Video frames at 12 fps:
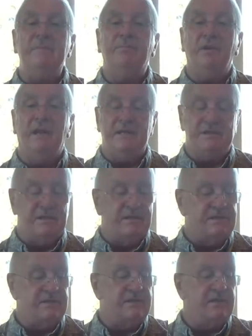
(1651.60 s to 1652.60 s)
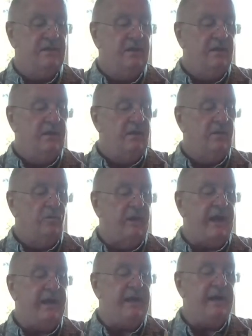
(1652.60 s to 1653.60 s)
places?
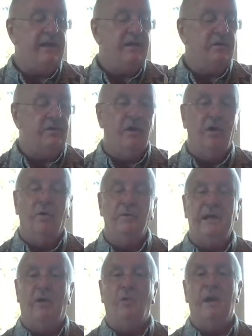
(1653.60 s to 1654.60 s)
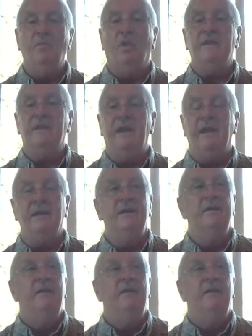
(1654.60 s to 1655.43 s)
Ready, go. Now, one more thing